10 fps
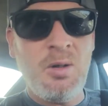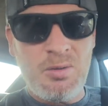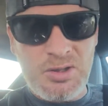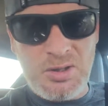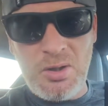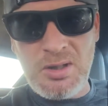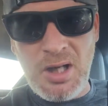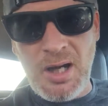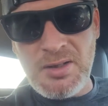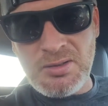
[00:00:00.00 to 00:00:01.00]
We'll show you
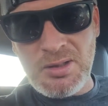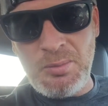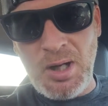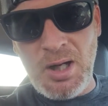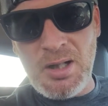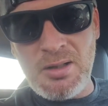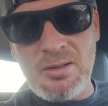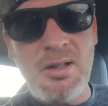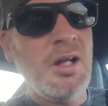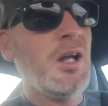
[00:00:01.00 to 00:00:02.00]
the ice cream
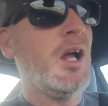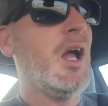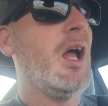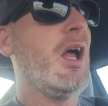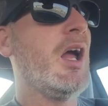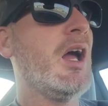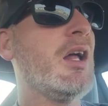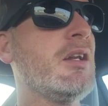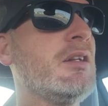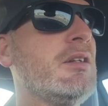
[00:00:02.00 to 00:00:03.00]
aisle,
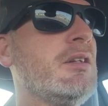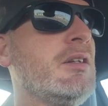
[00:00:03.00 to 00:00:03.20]
and